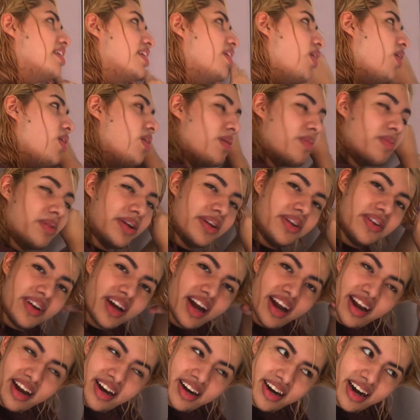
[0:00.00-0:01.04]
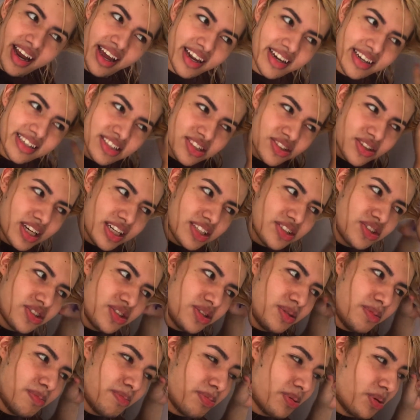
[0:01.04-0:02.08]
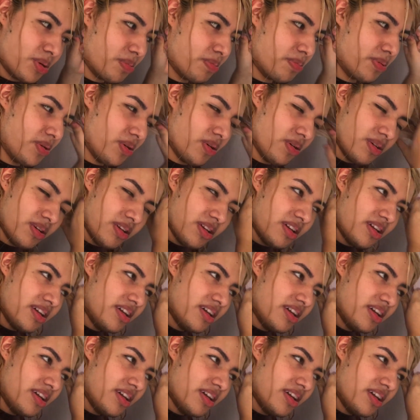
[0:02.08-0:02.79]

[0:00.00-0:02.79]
it all over your hair and it's gonna turn purple.